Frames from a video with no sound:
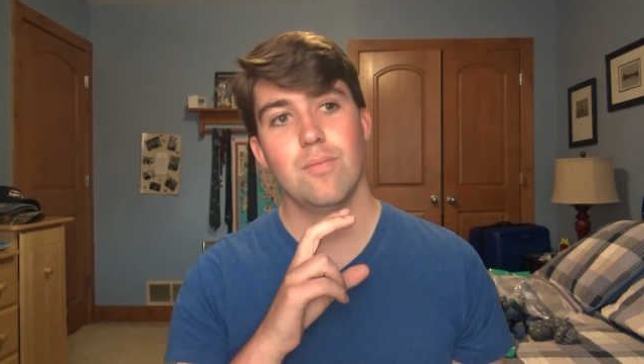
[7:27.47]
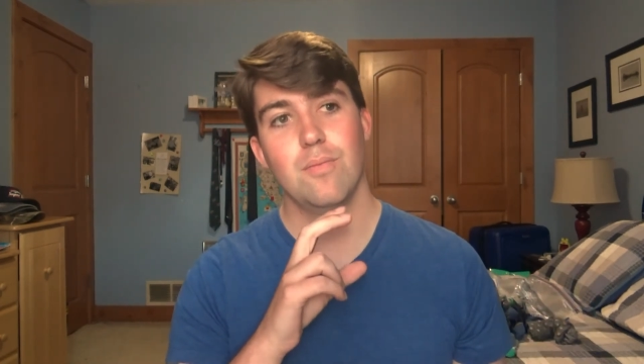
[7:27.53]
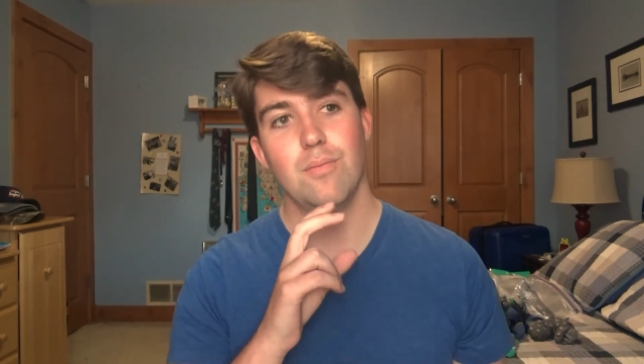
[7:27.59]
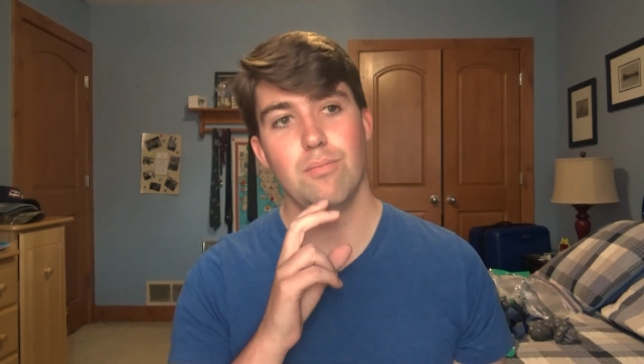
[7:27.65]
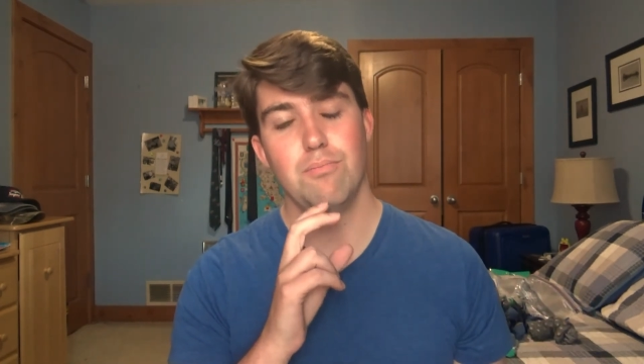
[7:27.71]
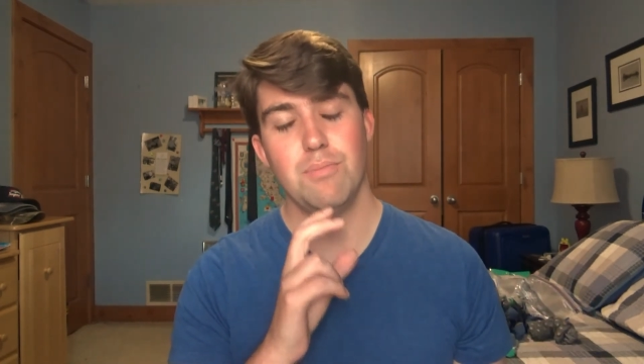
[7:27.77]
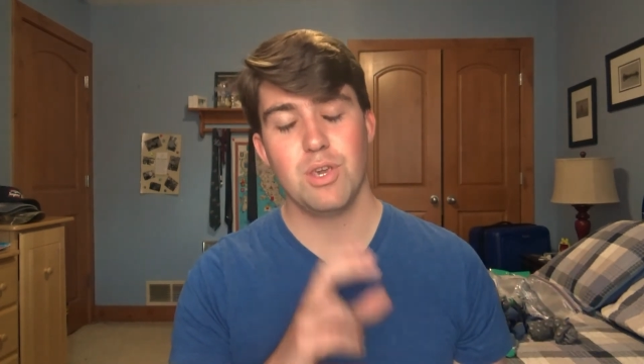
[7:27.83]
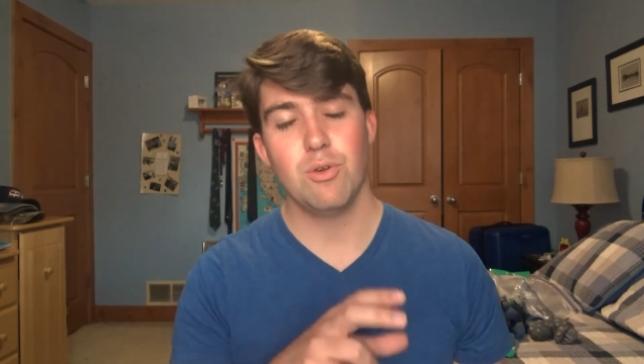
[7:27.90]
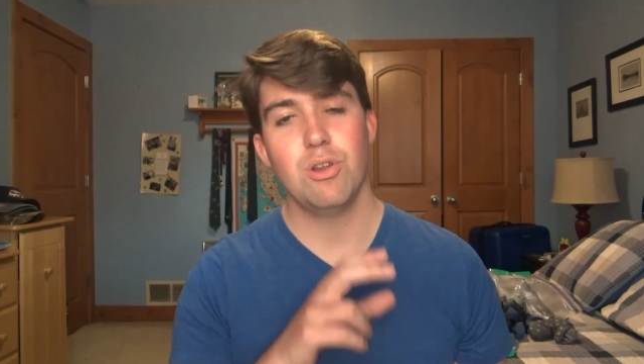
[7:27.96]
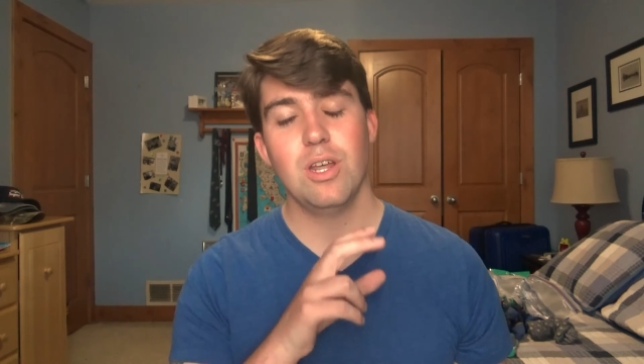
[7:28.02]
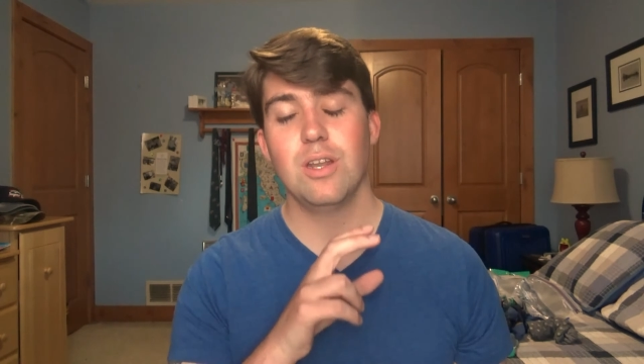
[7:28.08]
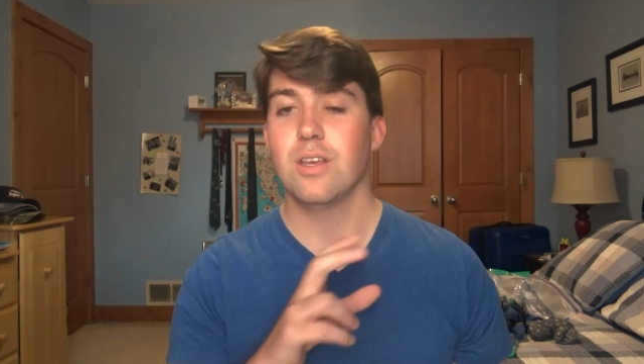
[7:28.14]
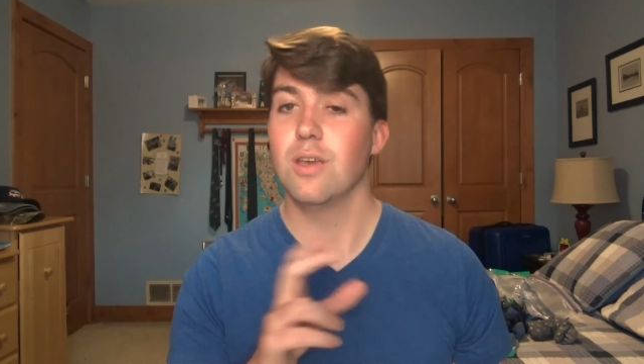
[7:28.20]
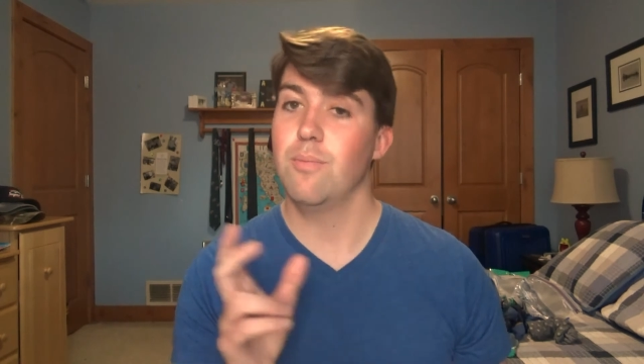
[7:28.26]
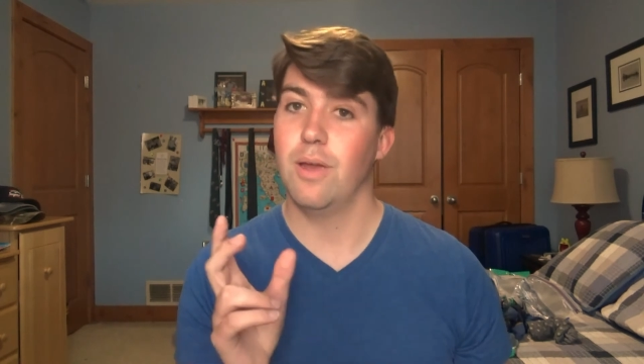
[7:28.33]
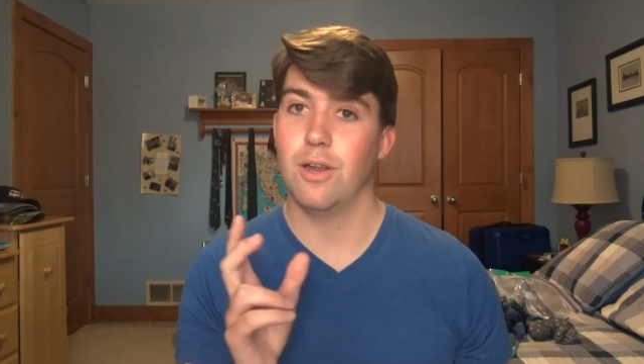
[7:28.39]

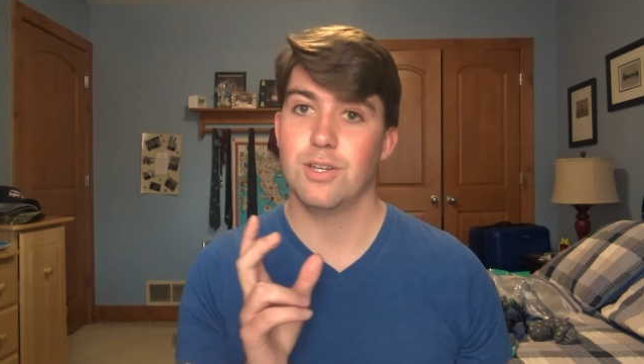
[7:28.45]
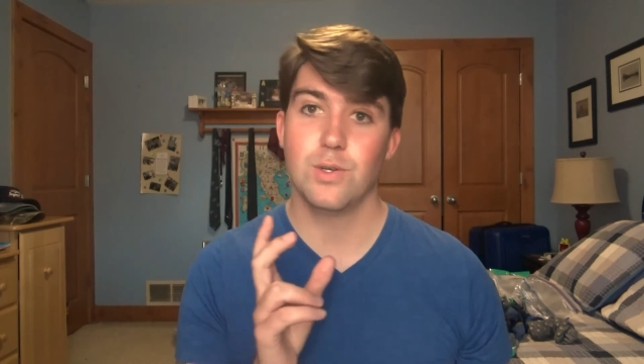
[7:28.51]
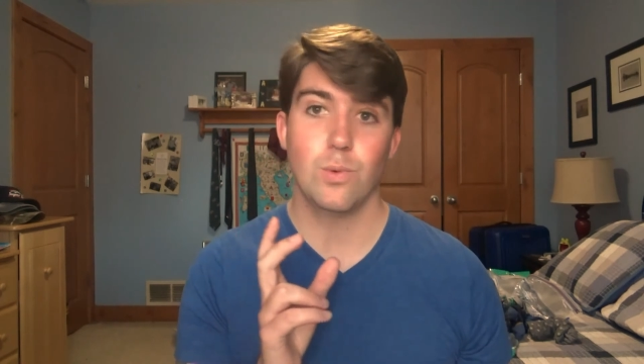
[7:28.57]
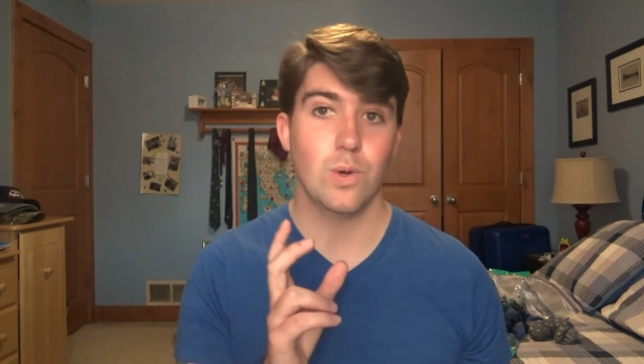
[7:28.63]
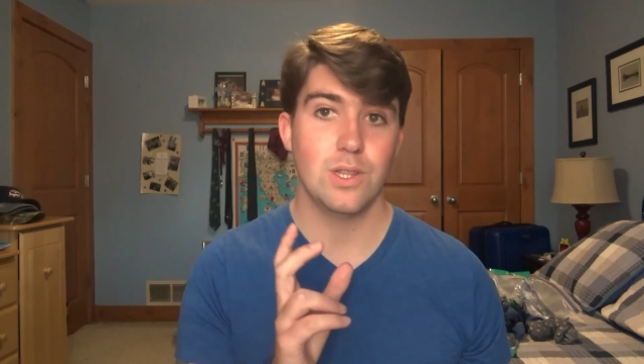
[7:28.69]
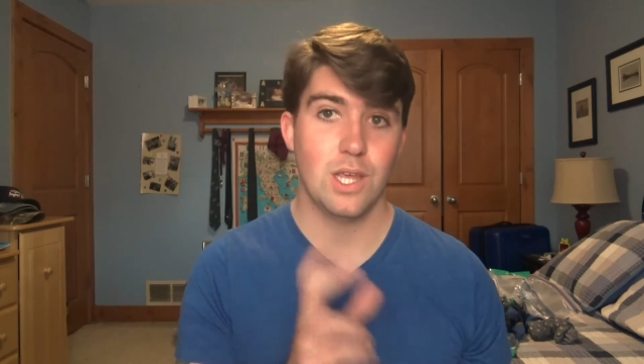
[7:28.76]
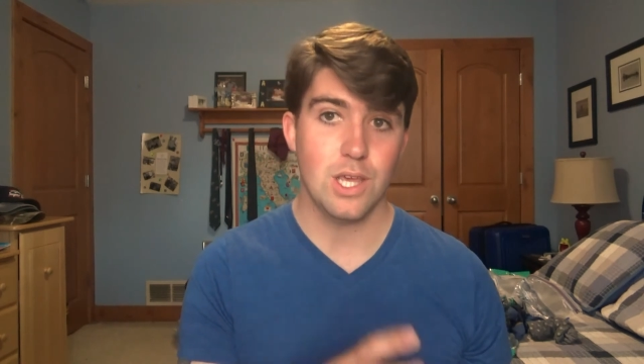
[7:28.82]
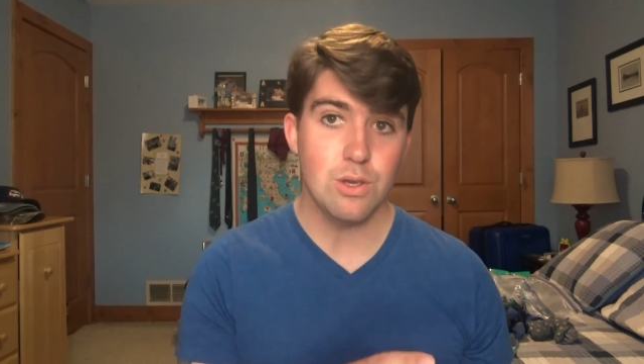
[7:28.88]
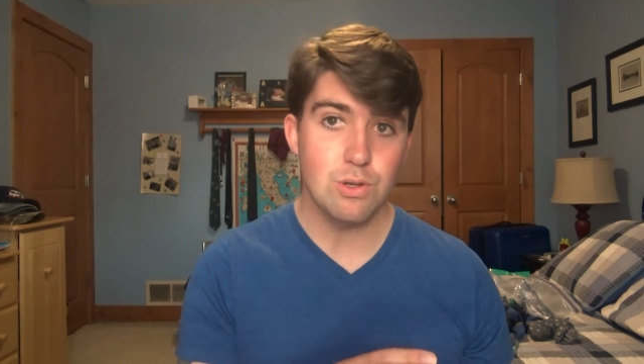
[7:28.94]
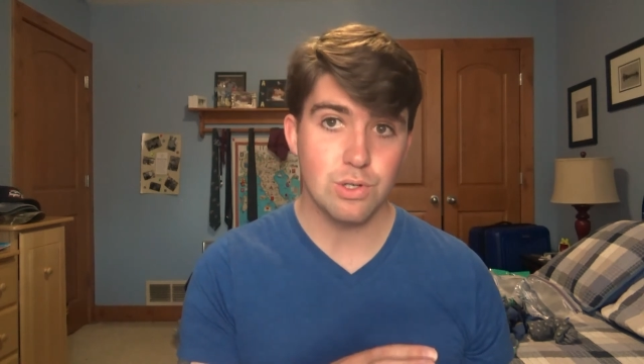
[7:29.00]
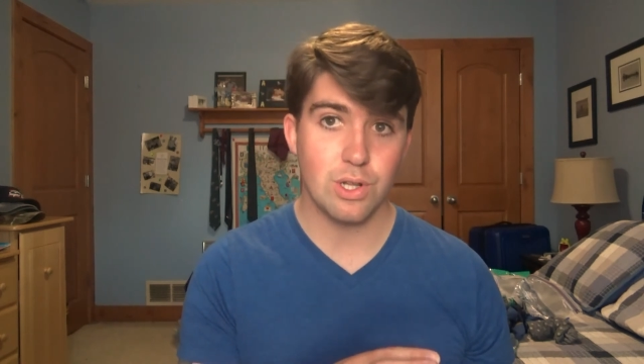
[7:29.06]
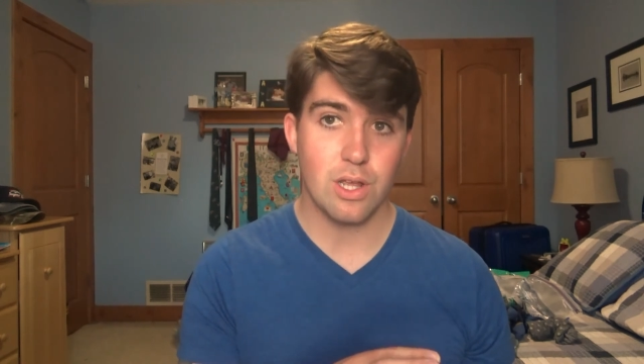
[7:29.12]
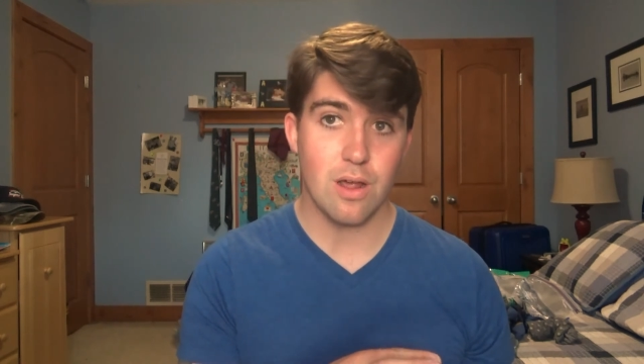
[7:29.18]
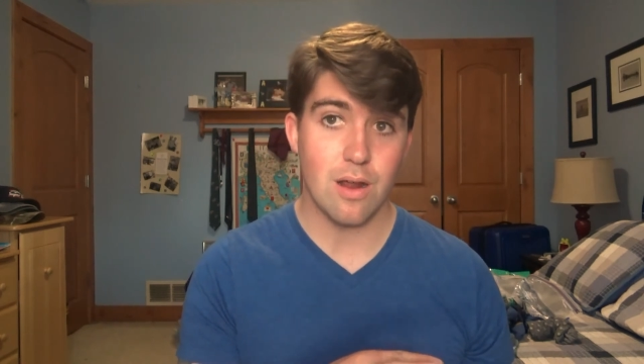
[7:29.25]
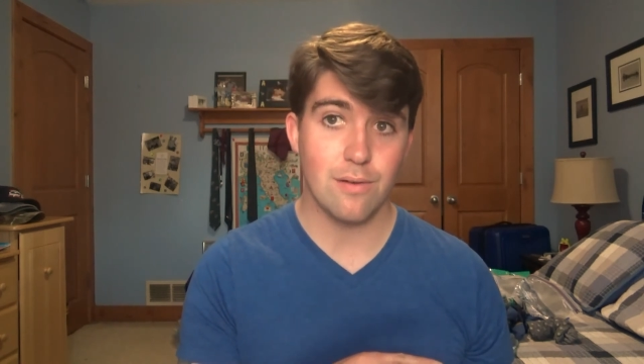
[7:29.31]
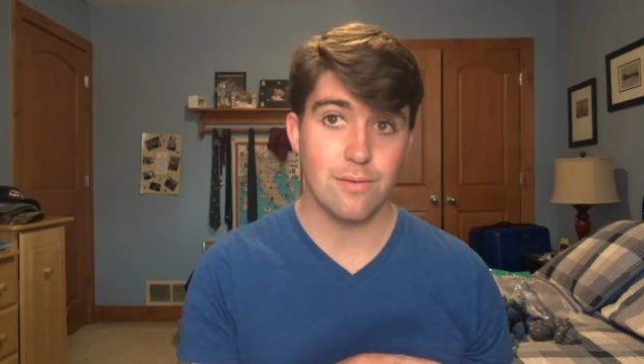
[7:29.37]
muted compared to what they
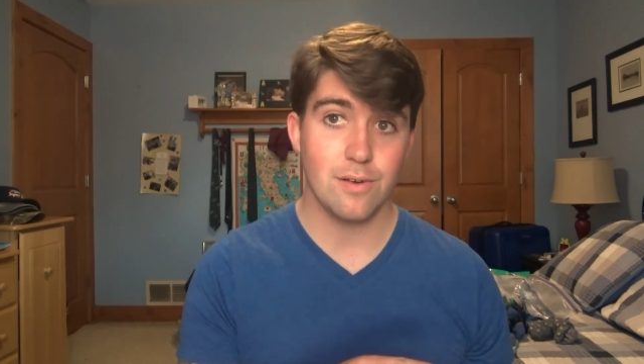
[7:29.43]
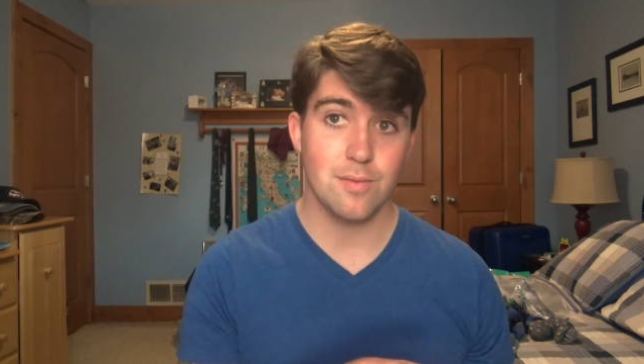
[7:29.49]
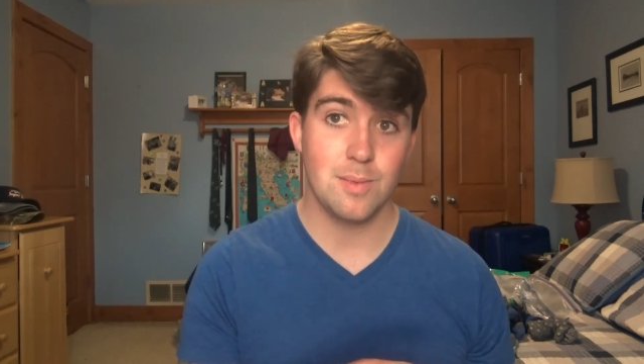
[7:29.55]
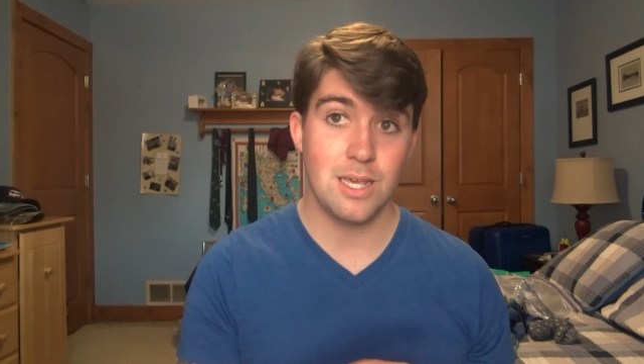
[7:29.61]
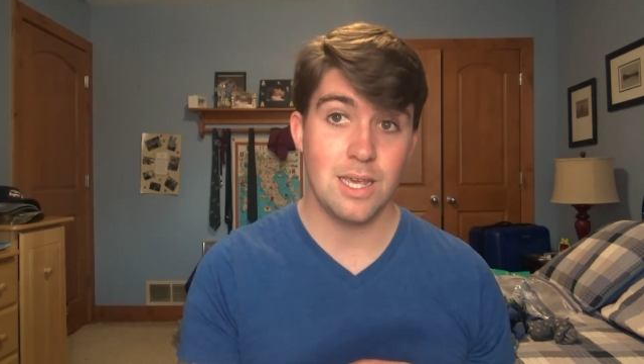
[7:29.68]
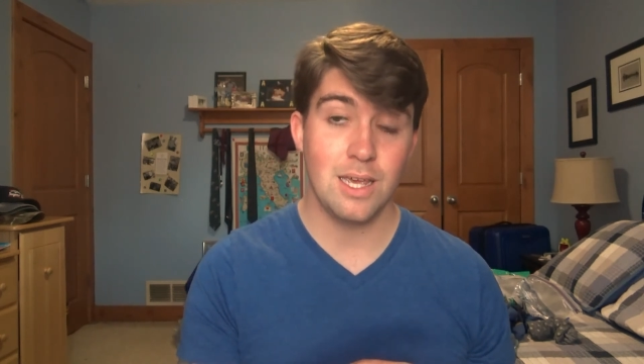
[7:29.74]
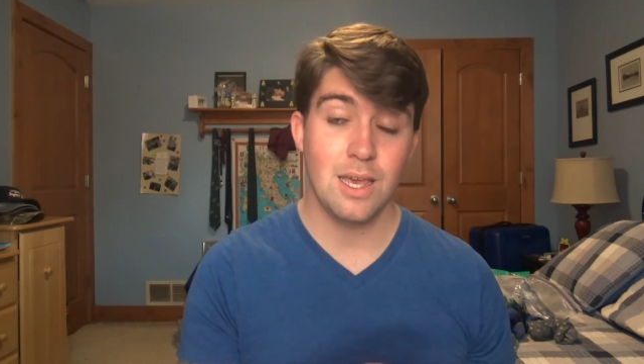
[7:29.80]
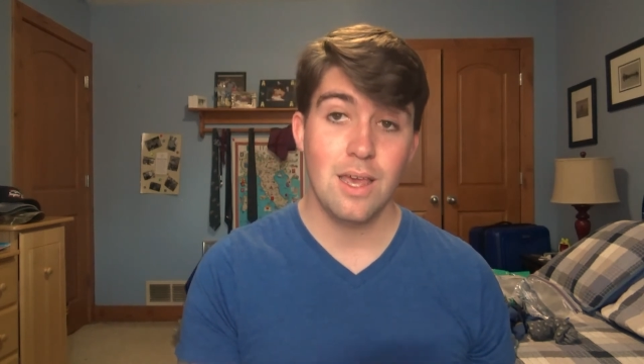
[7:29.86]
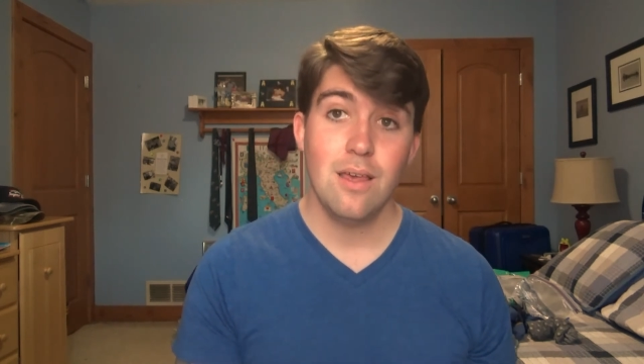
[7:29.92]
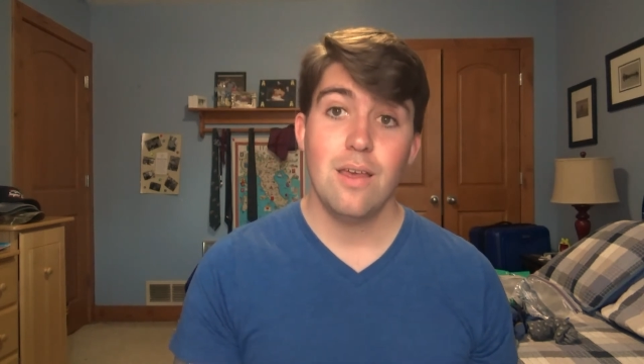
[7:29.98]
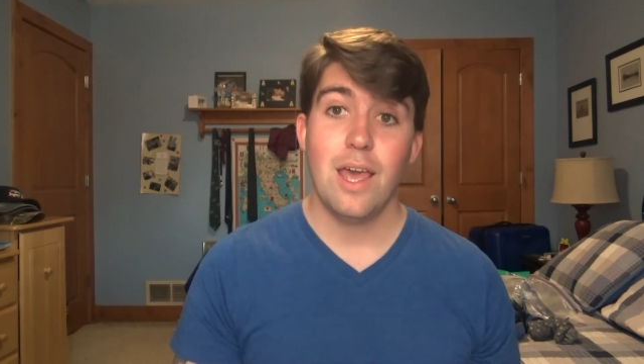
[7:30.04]
usually are for me,